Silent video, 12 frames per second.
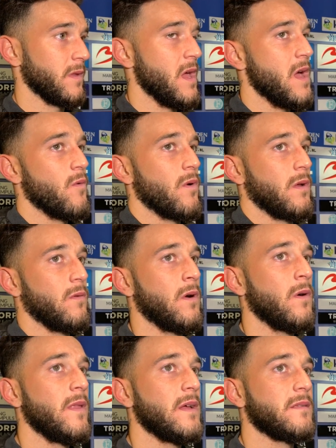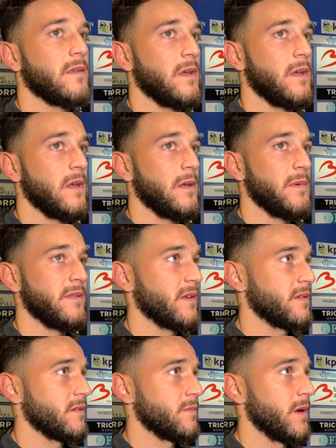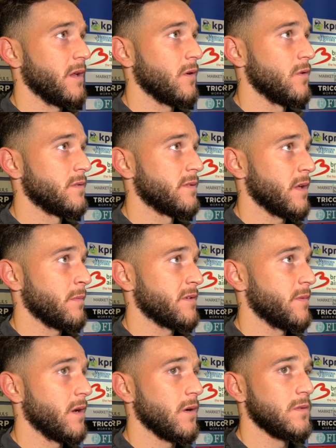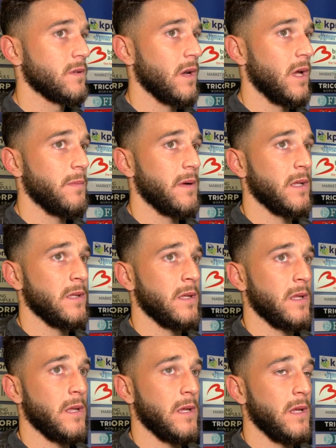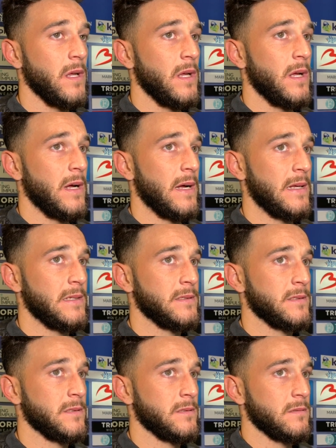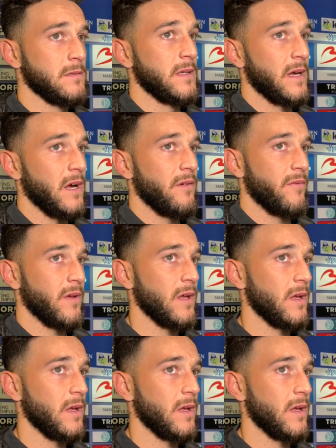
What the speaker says: Yeah, we know that Vitesse is a very good team, is a very good club, and they have